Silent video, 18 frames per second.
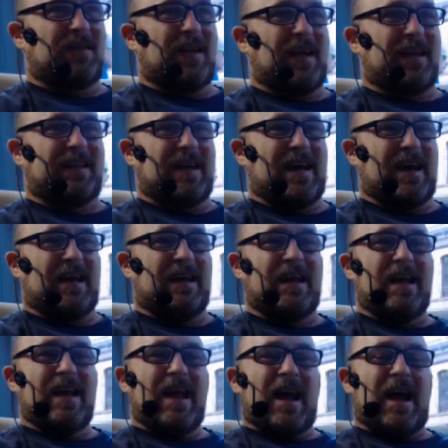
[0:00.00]
like oh, that. Oh,
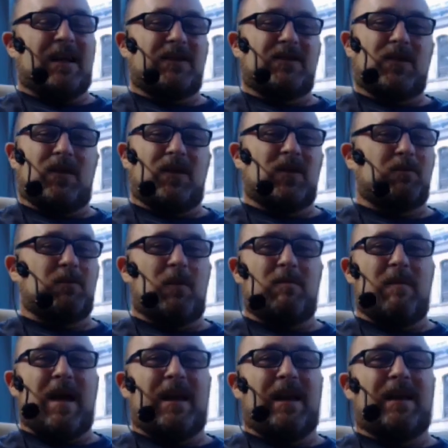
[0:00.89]
wow. And so there's
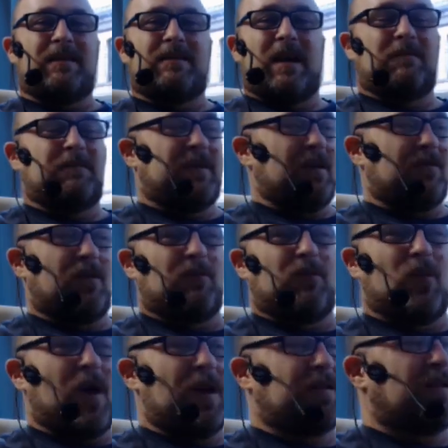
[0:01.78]
been many t-
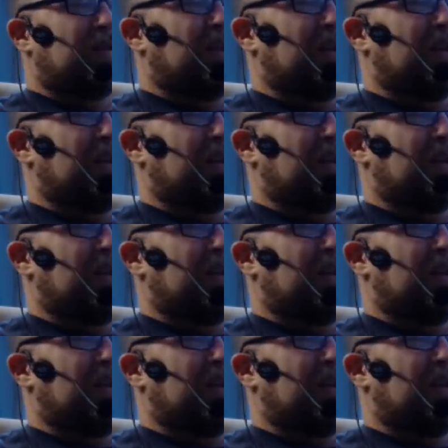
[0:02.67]
different points in